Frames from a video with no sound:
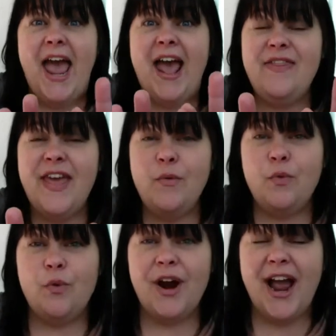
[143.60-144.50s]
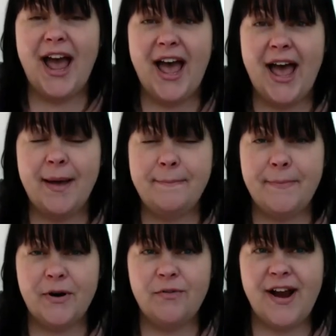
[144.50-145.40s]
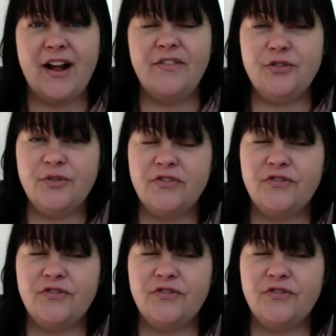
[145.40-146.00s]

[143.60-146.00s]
and they wrap around through the